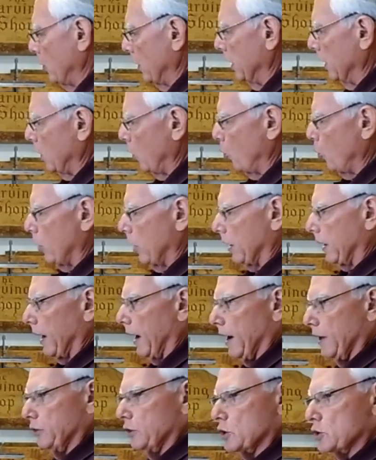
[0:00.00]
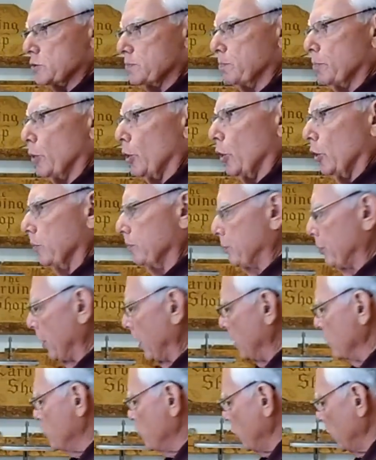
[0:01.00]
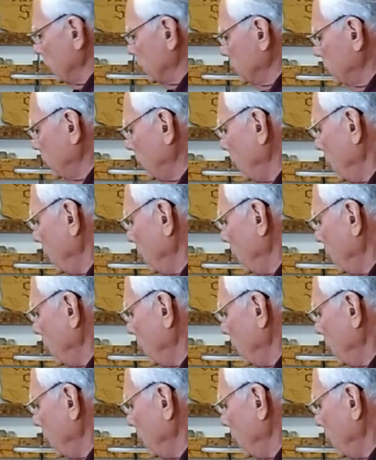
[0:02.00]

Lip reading: going to work on this bird project.